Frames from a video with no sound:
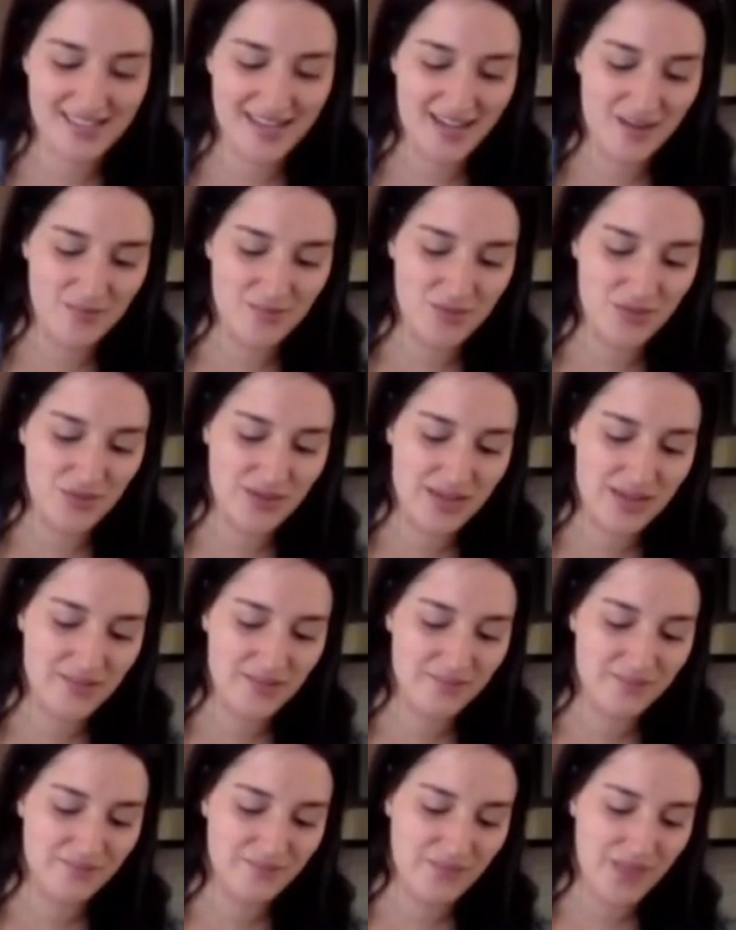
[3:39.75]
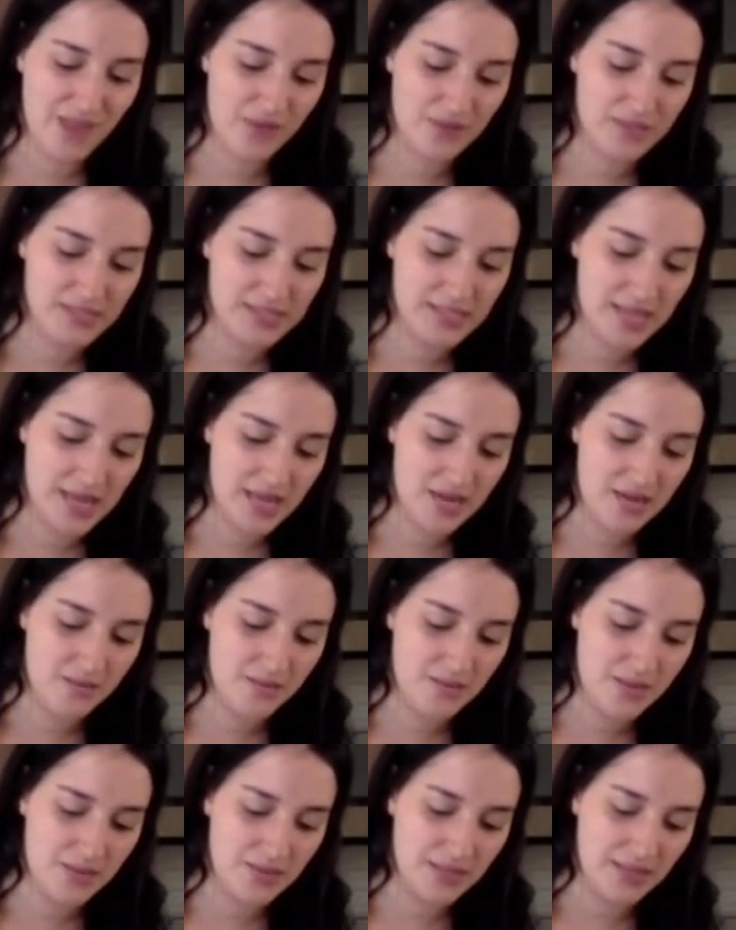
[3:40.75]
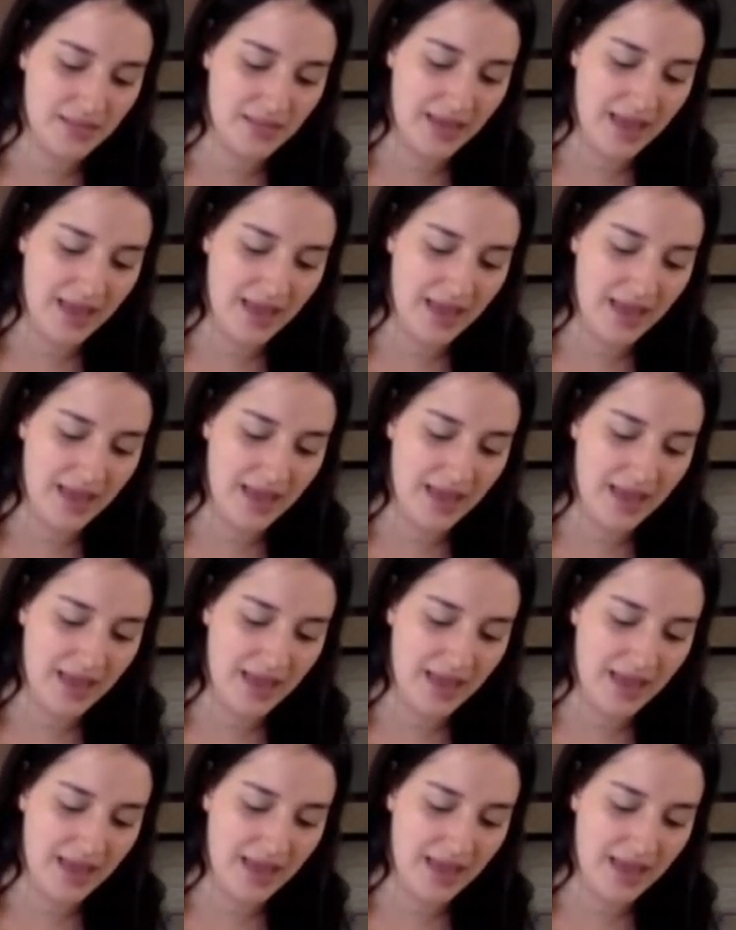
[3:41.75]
And I'm doing, I would say maybe like